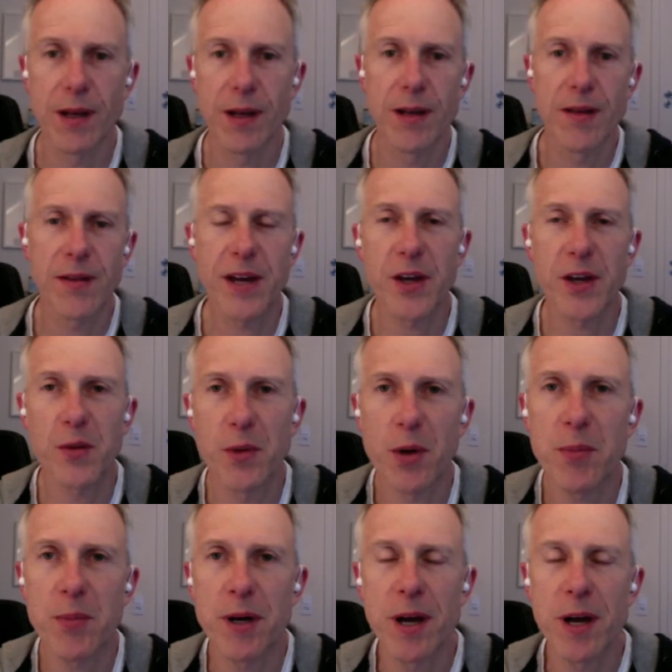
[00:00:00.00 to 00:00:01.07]
Thank you,
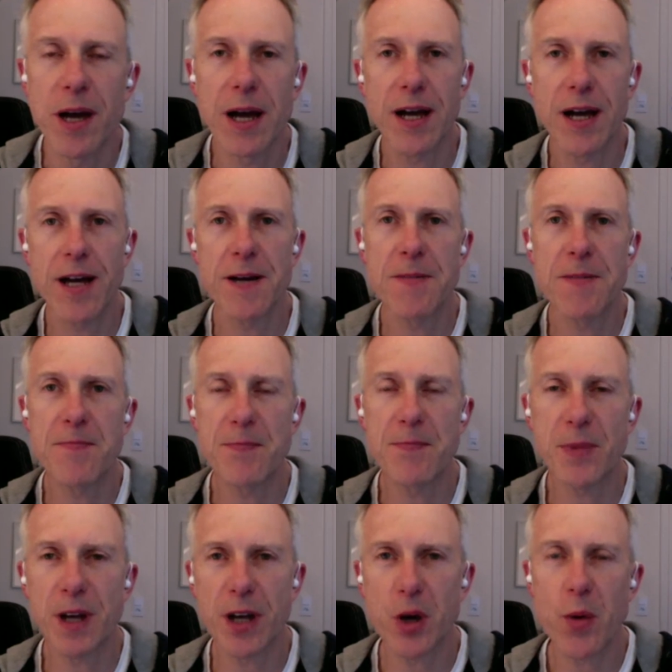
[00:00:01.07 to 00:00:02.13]
Bob. A
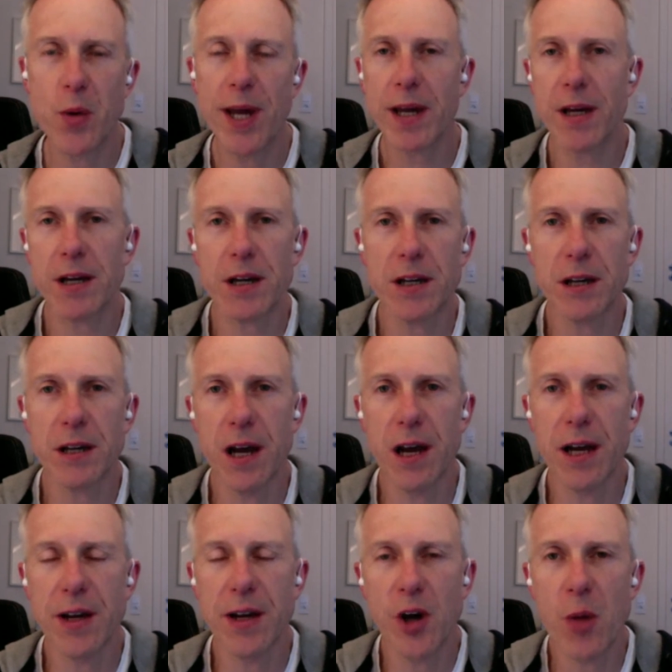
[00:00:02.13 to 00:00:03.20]
quick
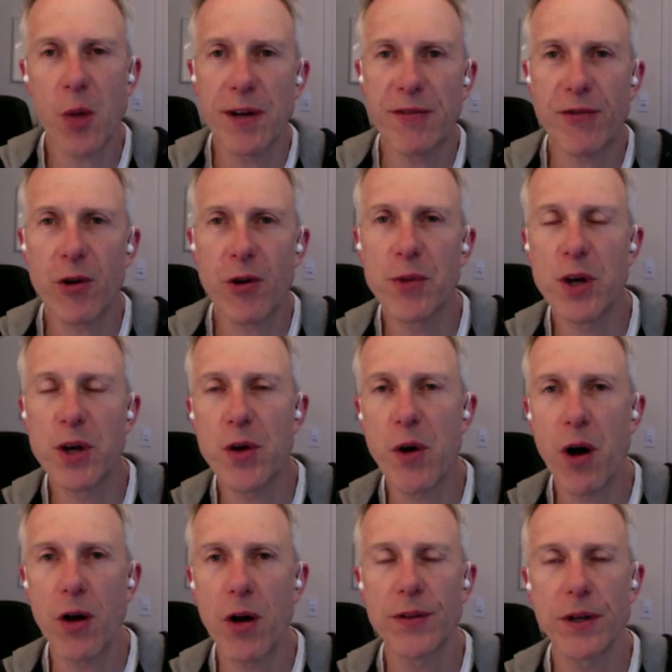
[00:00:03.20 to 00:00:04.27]
comment from you
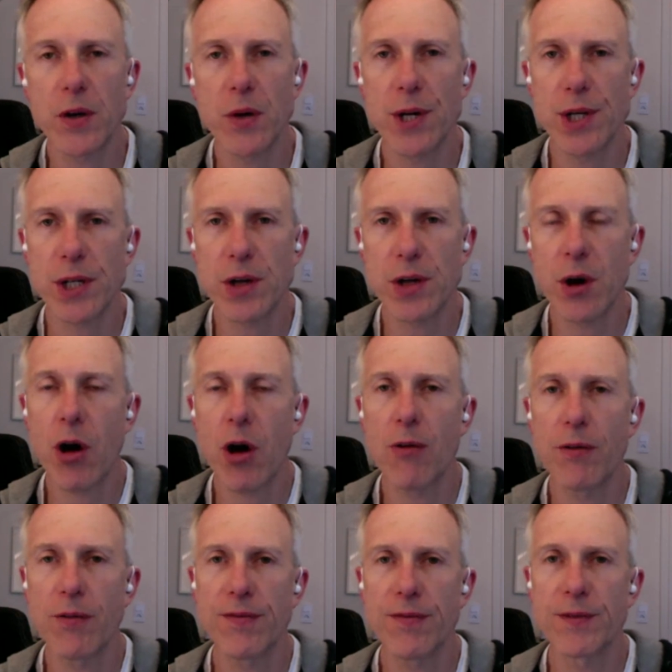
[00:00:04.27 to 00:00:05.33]
on the question
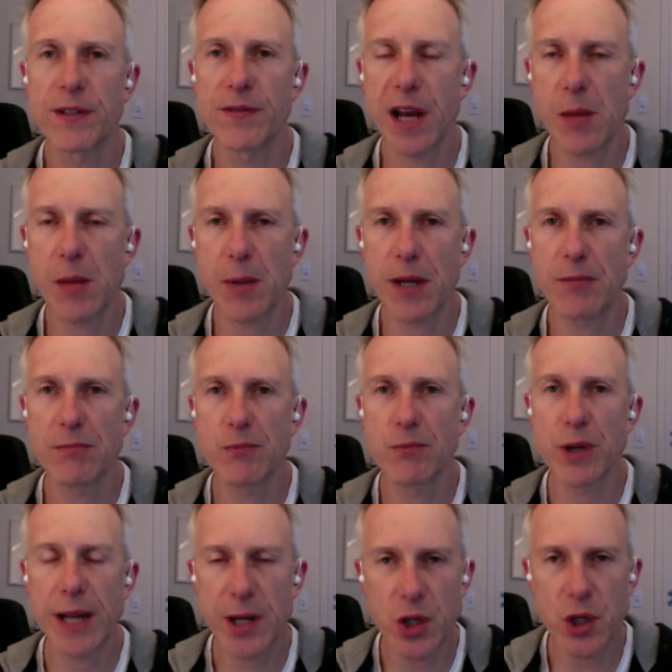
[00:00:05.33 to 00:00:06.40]
of developing
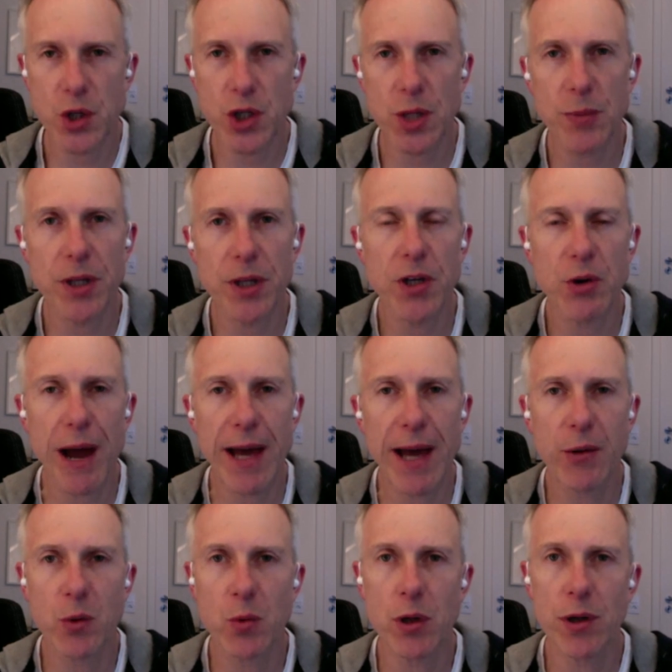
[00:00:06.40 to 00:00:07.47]
relationship and
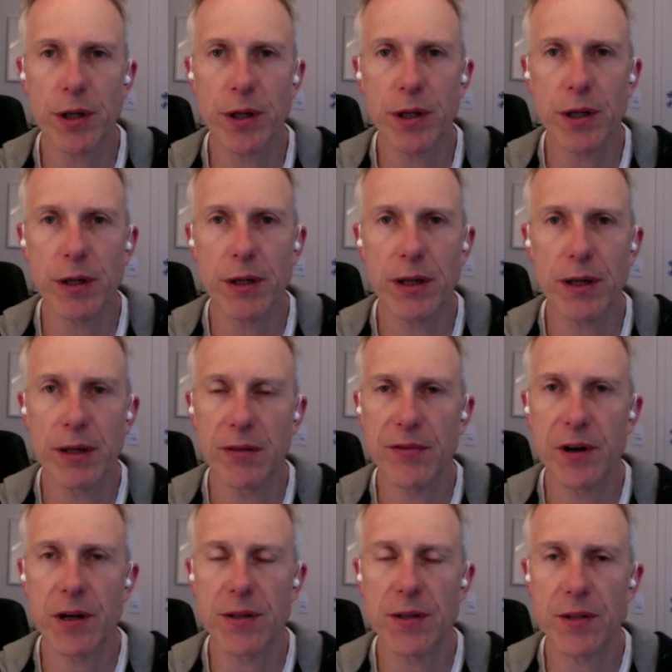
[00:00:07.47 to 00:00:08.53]
groundwork in
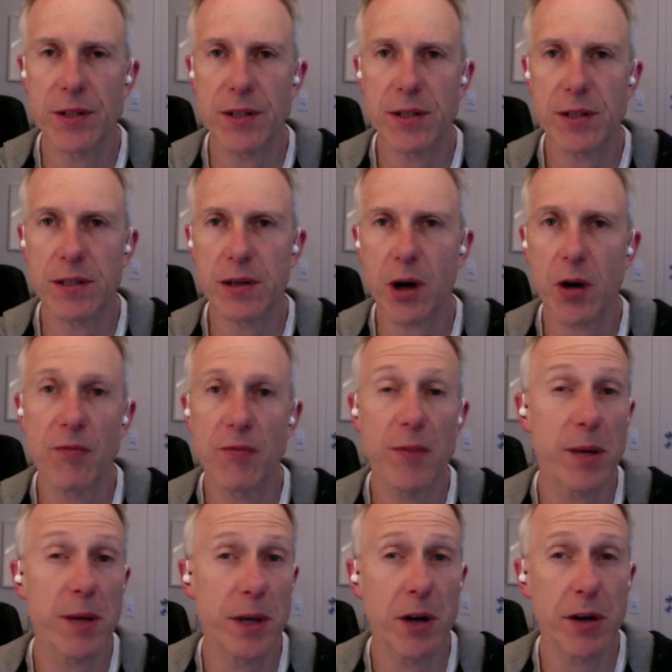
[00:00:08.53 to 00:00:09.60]
advance of
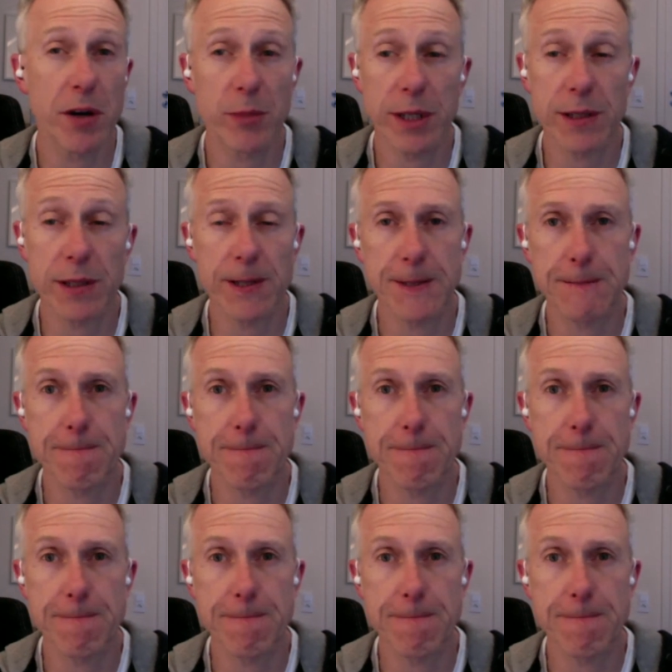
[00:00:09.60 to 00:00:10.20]
maybe going bitless.